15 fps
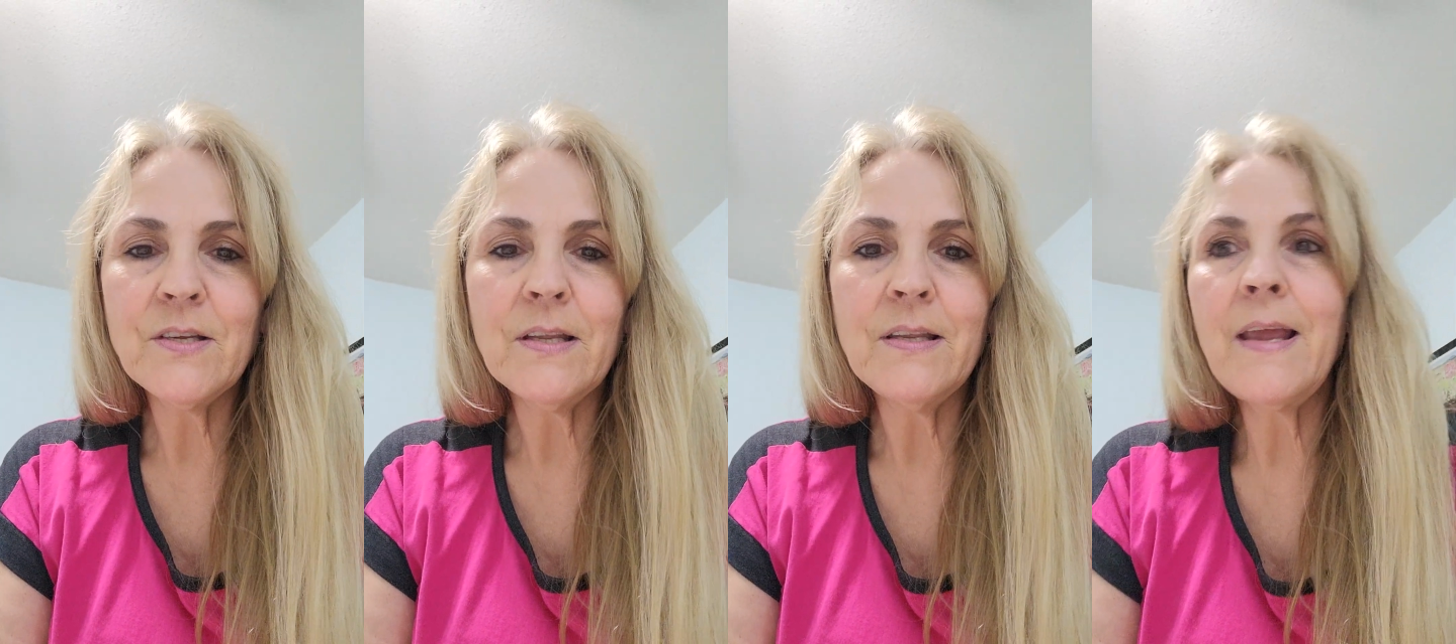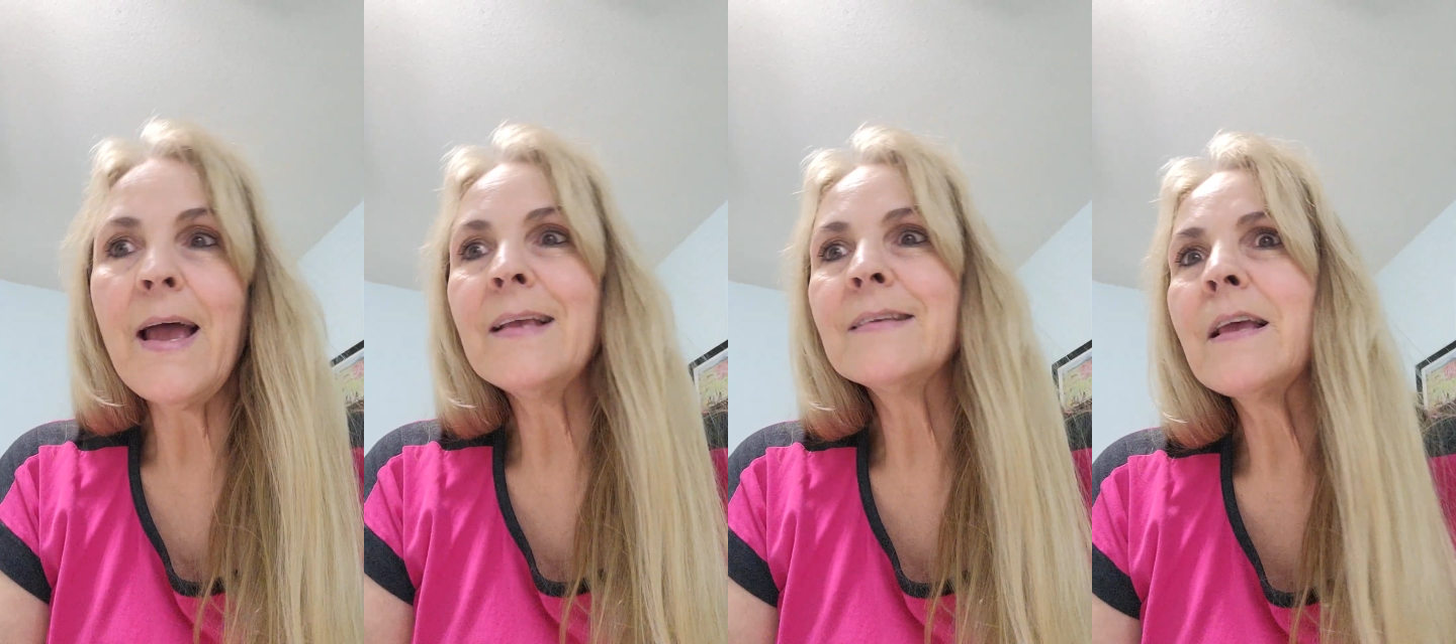And
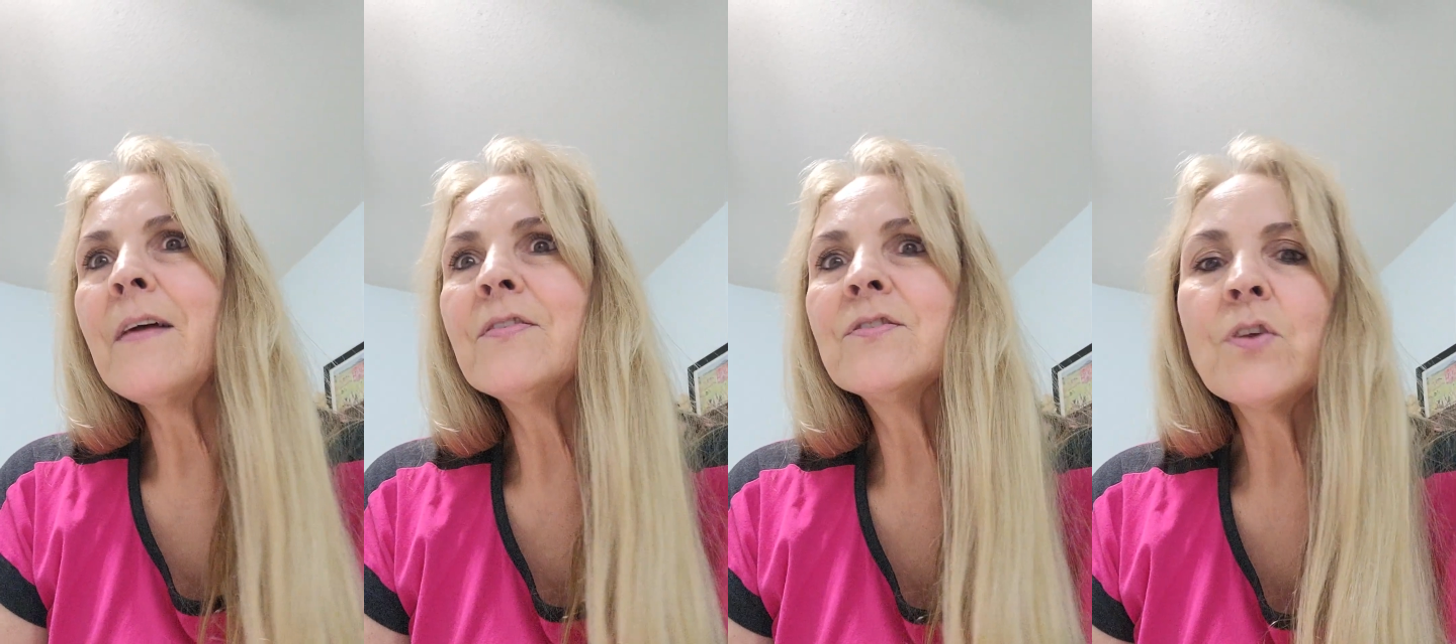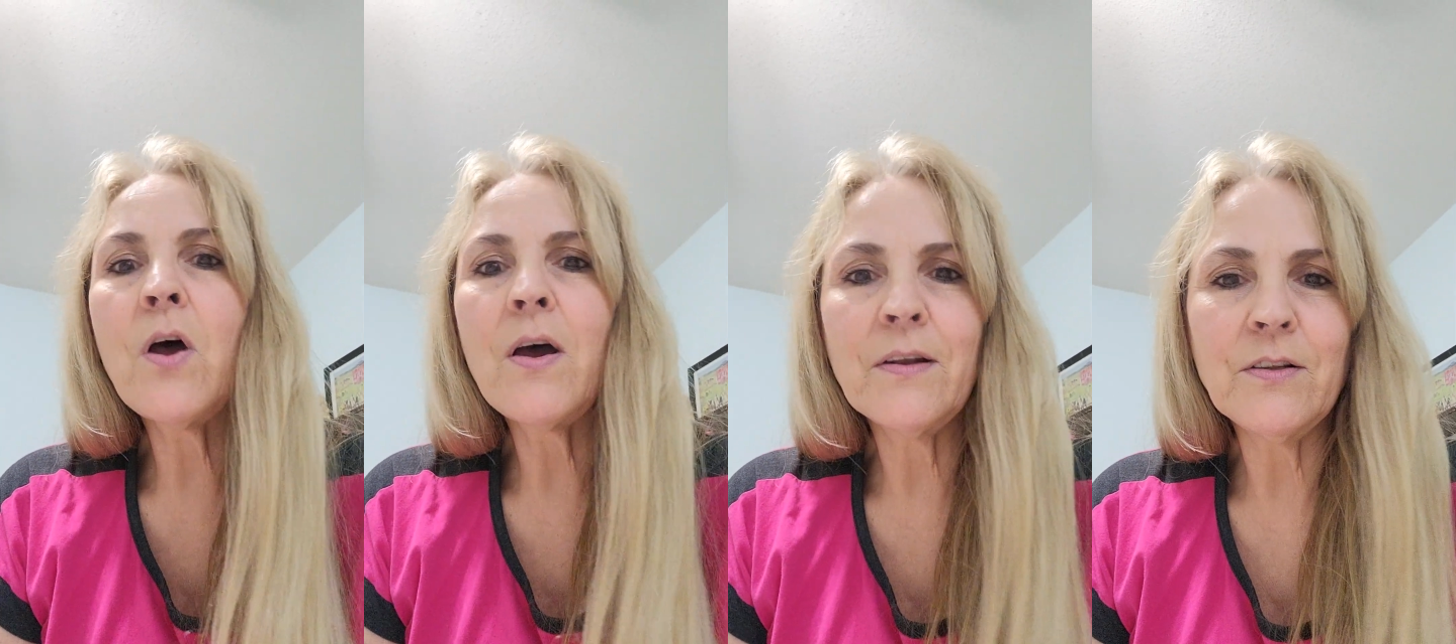yes, I
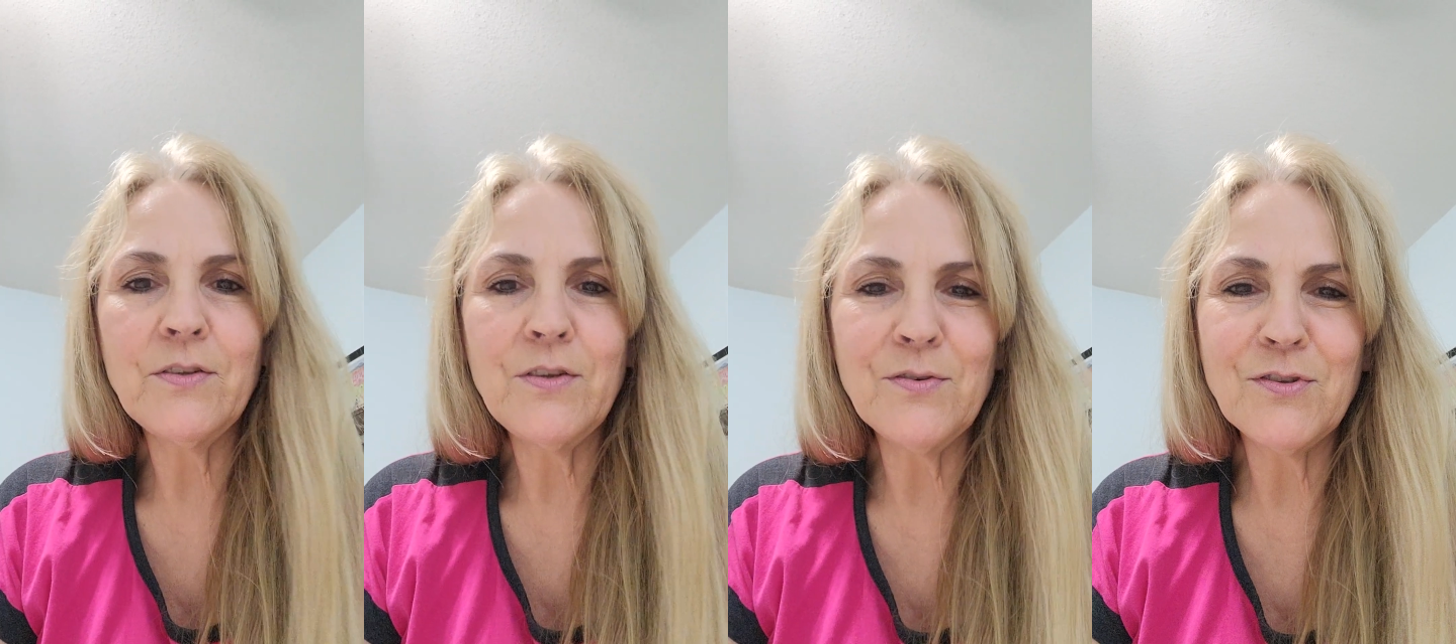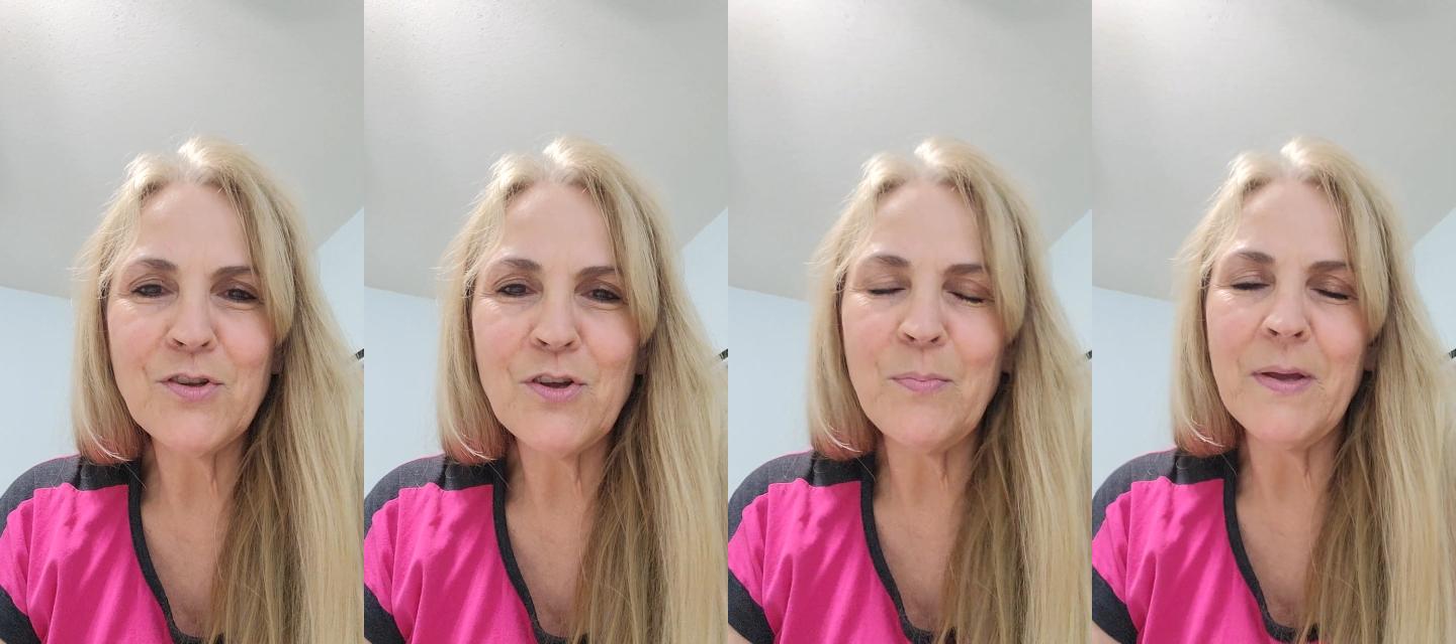saw it on
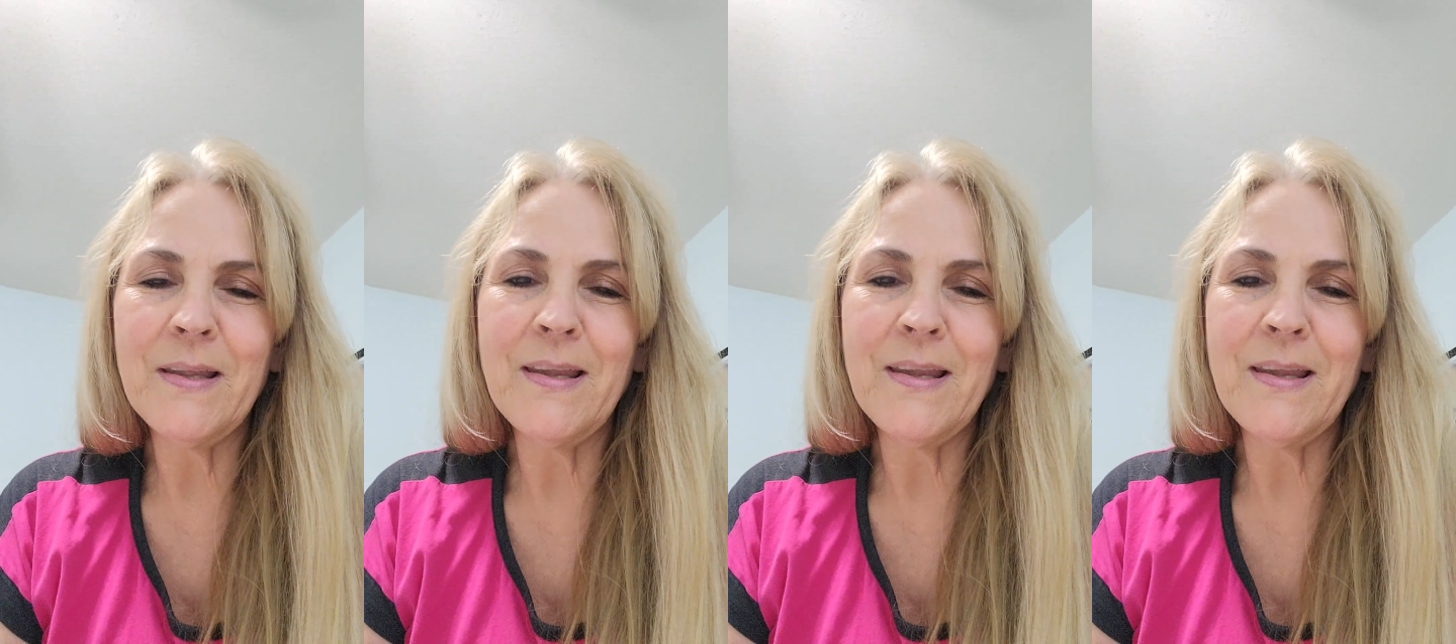YouTube.